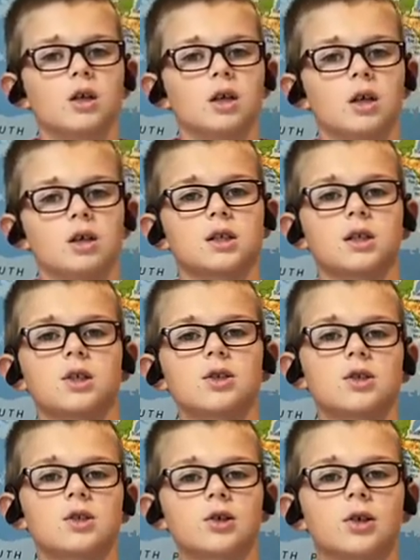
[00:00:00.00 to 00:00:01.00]
I'll see you
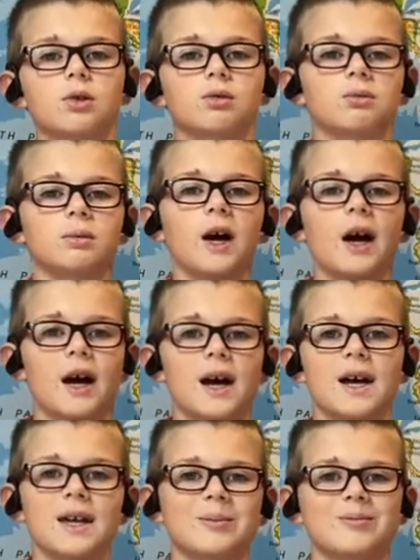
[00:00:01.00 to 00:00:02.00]
soon.
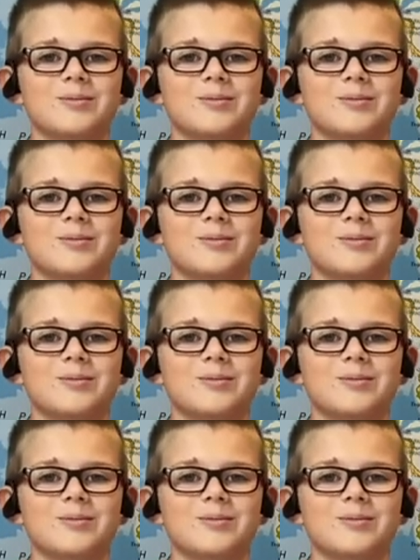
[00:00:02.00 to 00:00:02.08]
Bye.